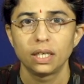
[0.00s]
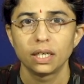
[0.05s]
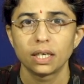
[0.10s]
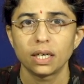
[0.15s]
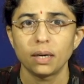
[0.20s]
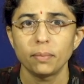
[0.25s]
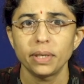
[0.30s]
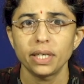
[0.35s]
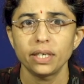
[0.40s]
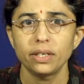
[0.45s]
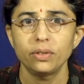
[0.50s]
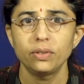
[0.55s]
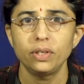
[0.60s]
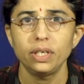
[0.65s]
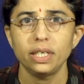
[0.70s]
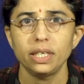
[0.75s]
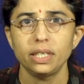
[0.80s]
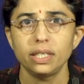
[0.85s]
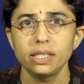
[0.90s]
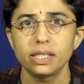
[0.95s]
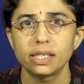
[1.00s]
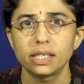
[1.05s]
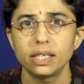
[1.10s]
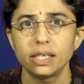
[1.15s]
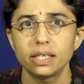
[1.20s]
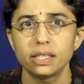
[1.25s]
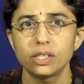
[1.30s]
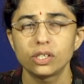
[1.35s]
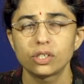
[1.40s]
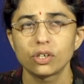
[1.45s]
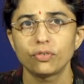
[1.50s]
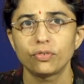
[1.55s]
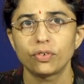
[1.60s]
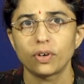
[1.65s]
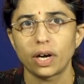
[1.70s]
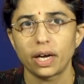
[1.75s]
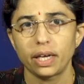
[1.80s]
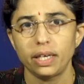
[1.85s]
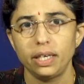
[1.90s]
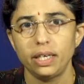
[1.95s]
Coming to the incidence of
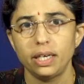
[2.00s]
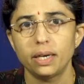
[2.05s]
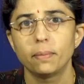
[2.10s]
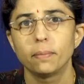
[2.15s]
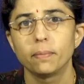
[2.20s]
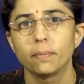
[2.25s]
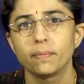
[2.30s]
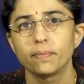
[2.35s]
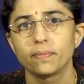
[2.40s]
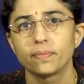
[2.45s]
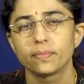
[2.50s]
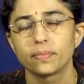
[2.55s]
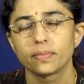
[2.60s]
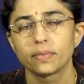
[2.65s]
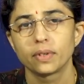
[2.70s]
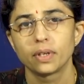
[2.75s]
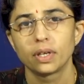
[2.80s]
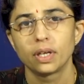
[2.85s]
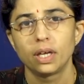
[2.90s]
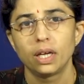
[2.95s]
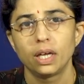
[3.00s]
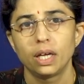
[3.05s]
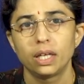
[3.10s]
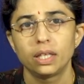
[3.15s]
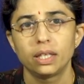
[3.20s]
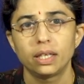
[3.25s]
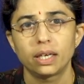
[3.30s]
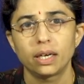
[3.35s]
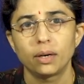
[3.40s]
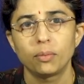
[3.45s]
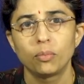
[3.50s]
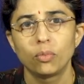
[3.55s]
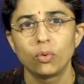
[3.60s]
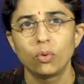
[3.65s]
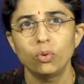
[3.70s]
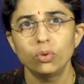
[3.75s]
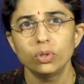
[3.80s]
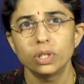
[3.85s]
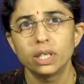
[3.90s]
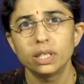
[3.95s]
IEM, there are
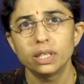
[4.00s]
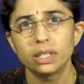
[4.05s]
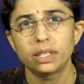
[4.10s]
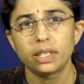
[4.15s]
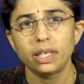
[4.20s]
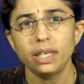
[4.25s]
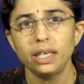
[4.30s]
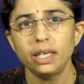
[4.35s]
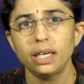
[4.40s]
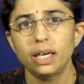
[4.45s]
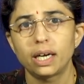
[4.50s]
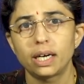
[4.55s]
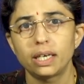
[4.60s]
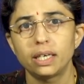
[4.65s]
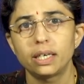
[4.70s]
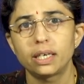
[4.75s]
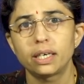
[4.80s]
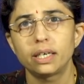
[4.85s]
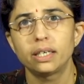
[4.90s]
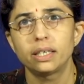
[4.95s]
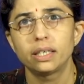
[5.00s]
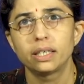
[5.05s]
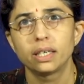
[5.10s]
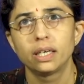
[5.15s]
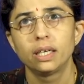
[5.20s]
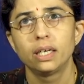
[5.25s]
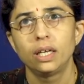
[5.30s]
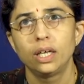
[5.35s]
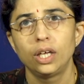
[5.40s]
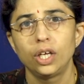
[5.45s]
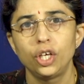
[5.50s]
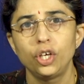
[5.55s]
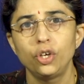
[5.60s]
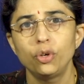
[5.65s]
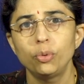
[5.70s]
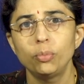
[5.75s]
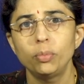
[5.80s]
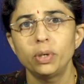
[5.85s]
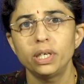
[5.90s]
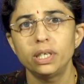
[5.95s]
more than 300
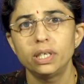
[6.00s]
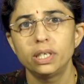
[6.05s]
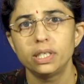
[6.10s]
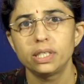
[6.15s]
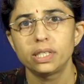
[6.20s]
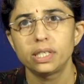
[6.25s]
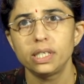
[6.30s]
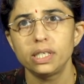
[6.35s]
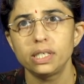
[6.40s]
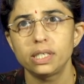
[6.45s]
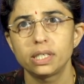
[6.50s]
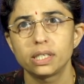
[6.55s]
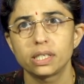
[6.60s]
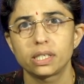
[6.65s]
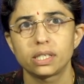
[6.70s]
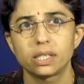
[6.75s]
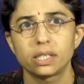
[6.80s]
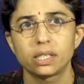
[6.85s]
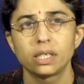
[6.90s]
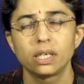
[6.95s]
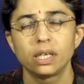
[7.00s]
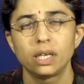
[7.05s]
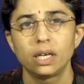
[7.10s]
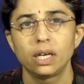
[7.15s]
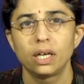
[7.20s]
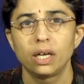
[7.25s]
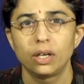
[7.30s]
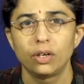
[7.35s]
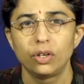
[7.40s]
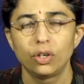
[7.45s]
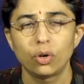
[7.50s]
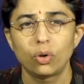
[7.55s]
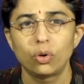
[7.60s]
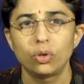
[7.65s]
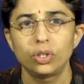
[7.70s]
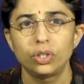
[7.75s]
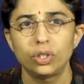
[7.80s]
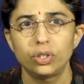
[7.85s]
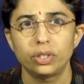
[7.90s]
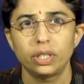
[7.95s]
human diseases
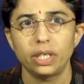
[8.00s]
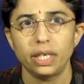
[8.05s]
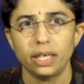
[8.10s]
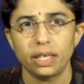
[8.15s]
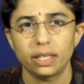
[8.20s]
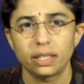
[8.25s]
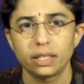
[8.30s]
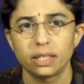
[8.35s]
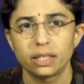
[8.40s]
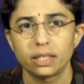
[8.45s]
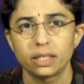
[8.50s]
known today.